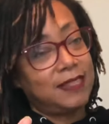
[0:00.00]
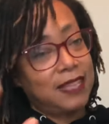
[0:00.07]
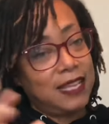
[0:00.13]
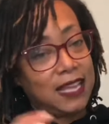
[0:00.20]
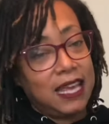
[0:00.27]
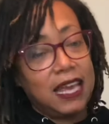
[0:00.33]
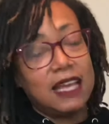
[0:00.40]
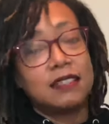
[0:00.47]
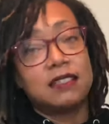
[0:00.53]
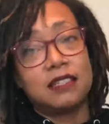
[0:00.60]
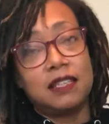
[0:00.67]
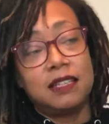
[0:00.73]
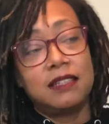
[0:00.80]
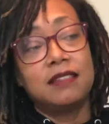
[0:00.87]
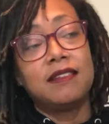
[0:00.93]
handle
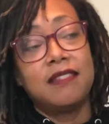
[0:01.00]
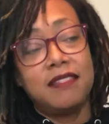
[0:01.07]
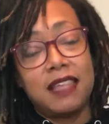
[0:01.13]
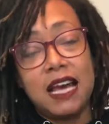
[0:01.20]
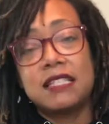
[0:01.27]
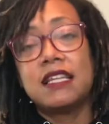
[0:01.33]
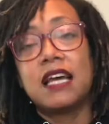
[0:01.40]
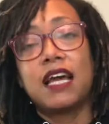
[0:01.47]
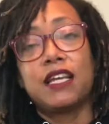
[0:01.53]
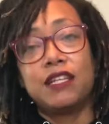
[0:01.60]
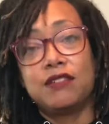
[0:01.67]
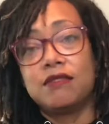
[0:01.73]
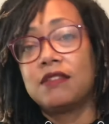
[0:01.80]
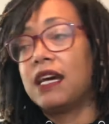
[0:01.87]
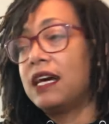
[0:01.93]
it. That's how
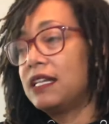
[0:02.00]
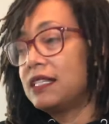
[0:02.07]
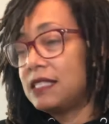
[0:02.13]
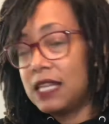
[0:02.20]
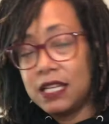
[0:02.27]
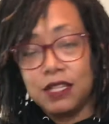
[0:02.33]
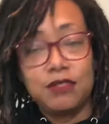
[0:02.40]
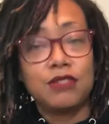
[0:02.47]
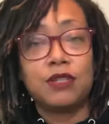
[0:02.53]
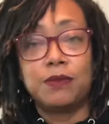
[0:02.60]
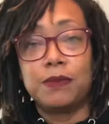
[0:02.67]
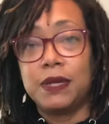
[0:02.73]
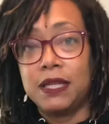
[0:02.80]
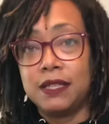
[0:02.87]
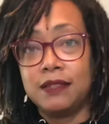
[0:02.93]
you do
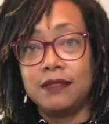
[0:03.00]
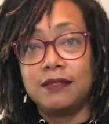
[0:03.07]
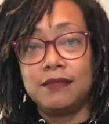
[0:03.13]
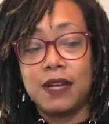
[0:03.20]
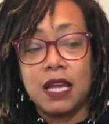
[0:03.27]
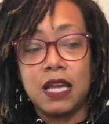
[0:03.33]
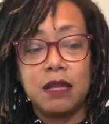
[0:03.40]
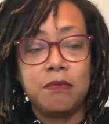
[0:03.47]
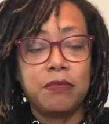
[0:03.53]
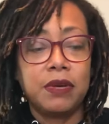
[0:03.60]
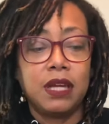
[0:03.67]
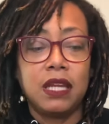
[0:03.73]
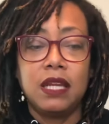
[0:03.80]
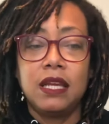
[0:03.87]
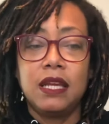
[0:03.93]
it, right?
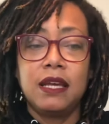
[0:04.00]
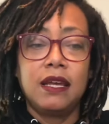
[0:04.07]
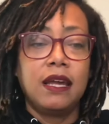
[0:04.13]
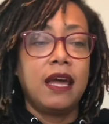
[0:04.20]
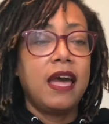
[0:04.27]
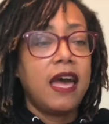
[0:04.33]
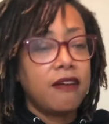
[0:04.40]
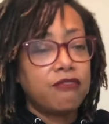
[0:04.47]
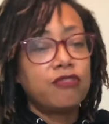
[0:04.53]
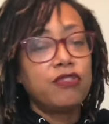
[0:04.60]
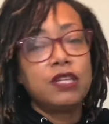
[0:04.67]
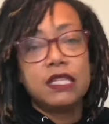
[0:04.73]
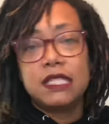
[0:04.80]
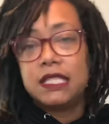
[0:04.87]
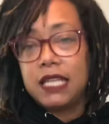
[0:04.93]
But every
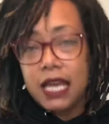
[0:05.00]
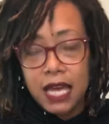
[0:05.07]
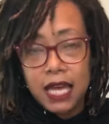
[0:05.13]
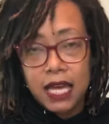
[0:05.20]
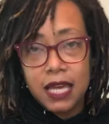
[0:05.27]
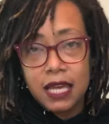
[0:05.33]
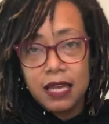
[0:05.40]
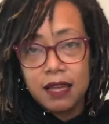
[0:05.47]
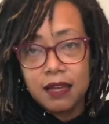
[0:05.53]
day,